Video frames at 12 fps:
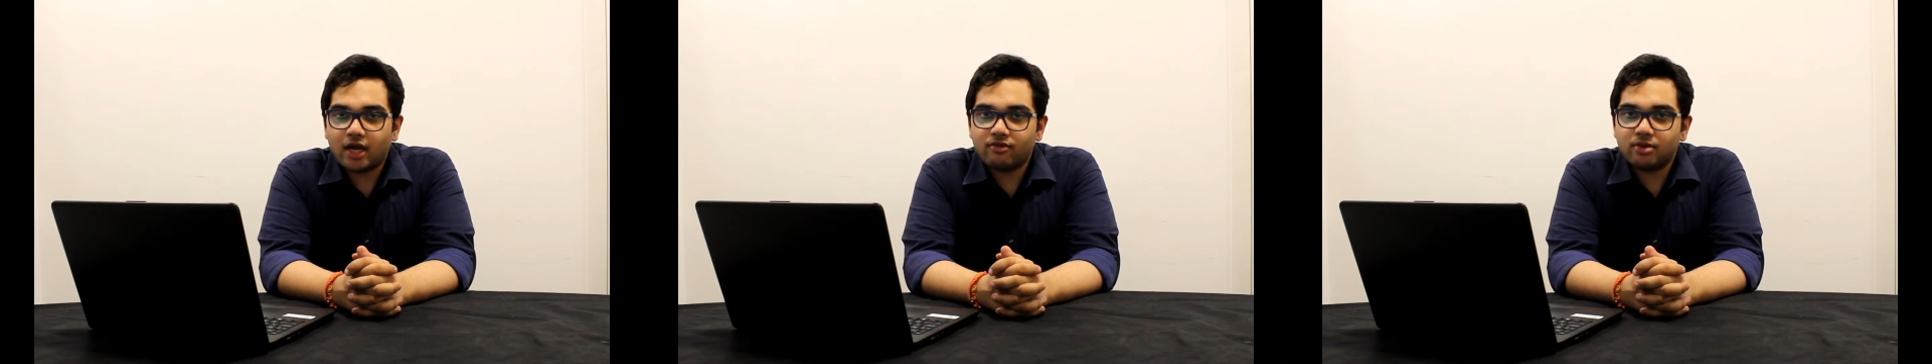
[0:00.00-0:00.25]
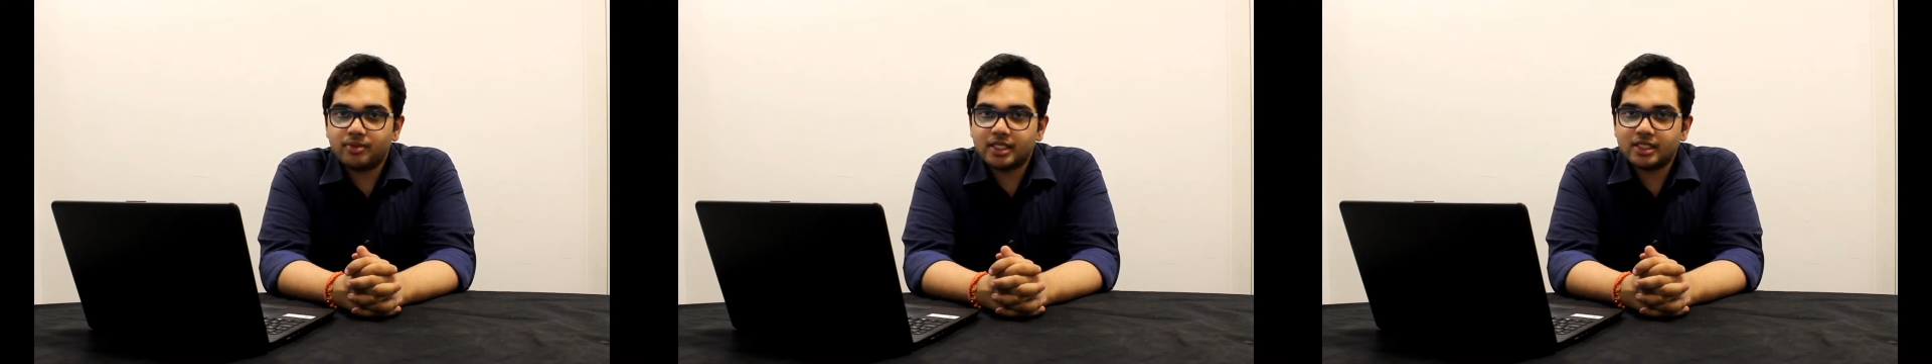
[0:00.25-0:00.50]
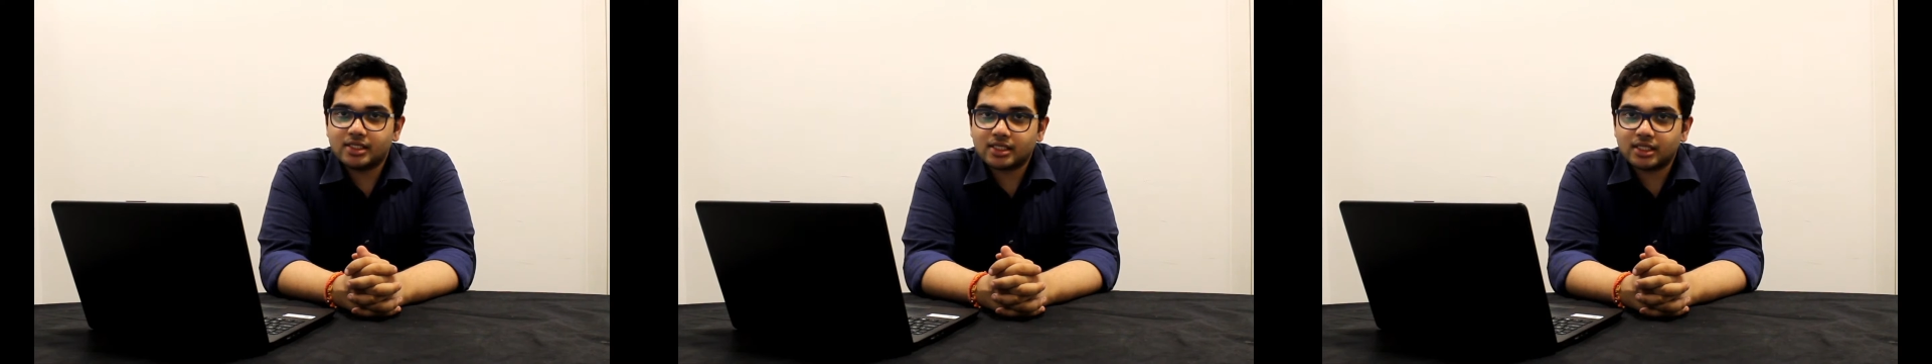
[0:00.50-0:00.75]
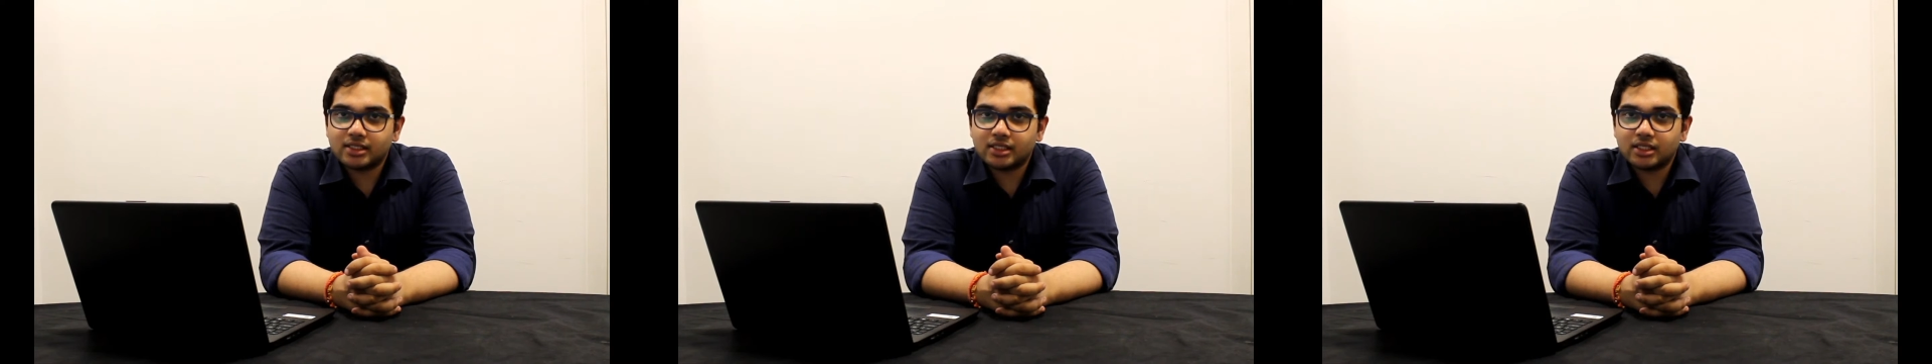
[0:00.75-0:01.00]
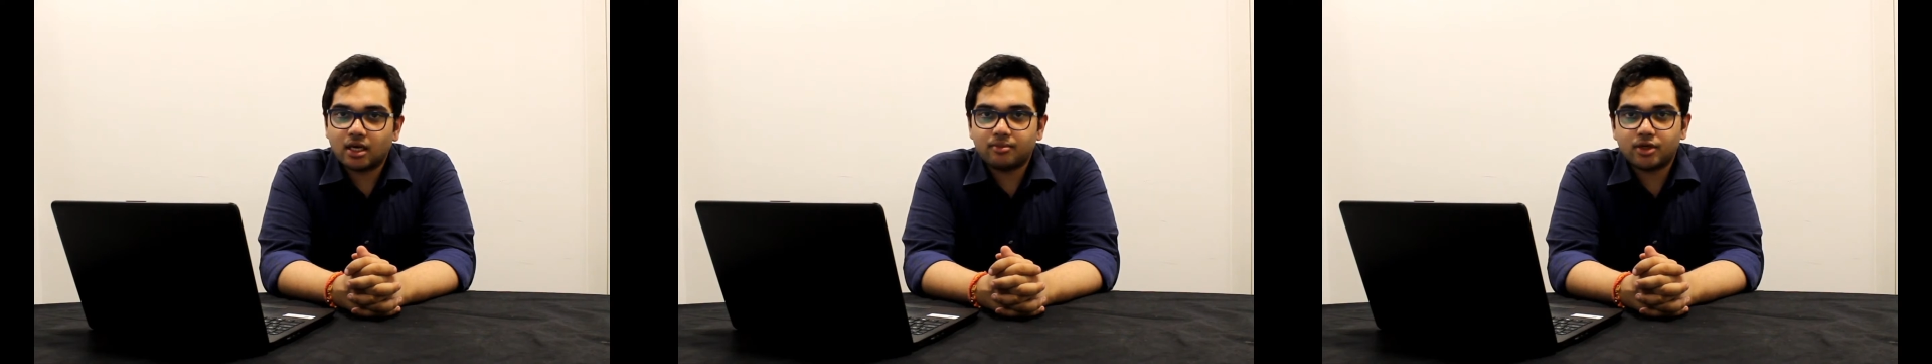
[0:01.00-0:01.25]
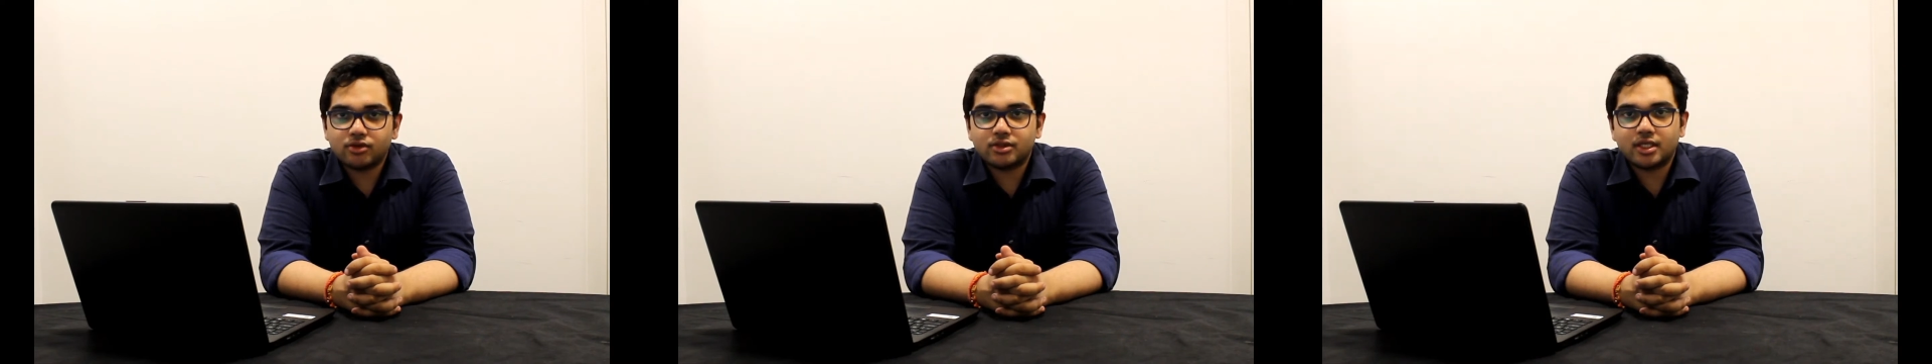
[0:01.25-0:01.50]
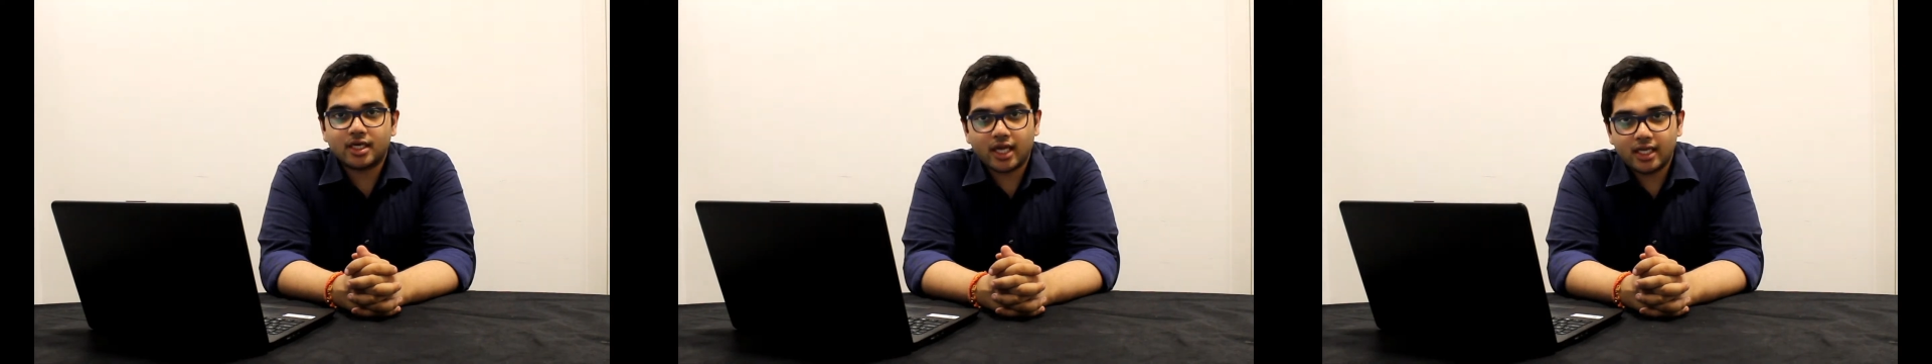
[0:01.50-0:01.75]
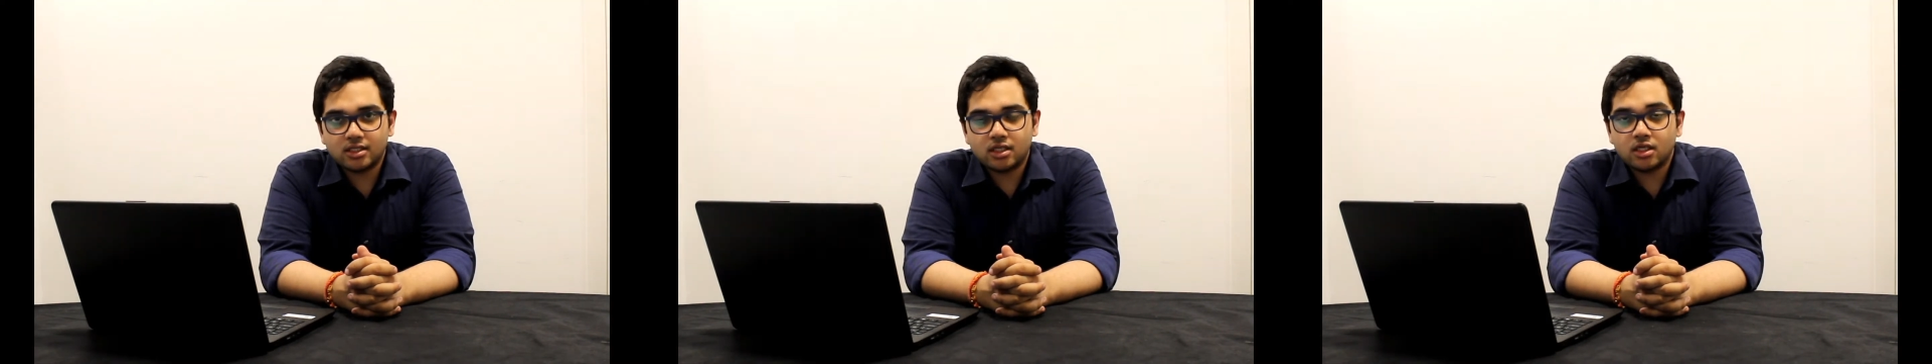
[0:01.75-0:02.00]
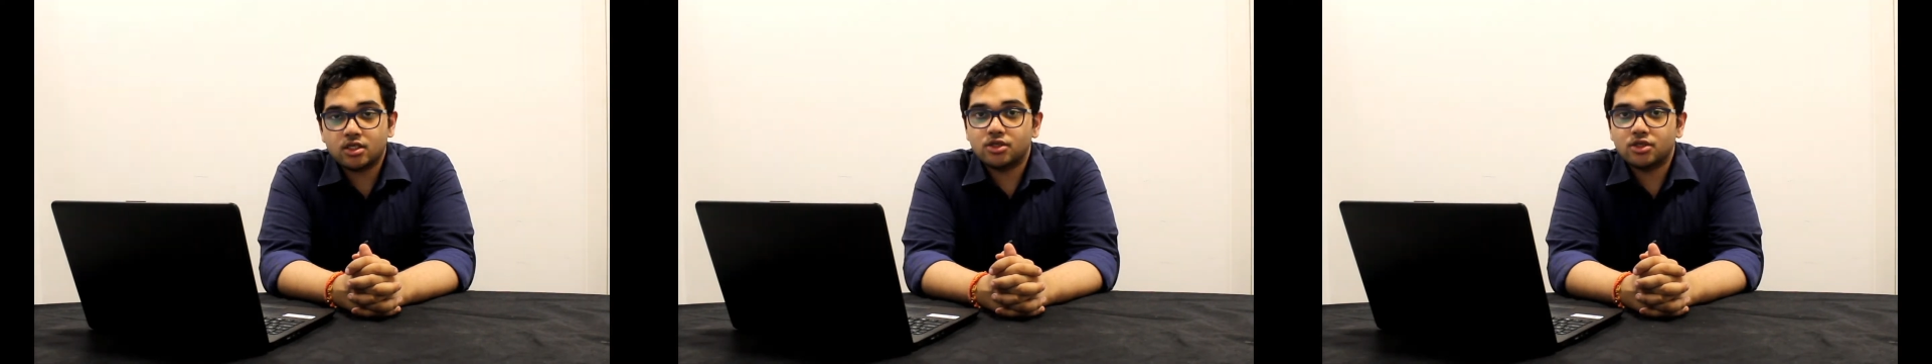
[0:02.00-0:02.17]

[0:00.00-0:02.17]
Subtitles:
will be discussing about the rights,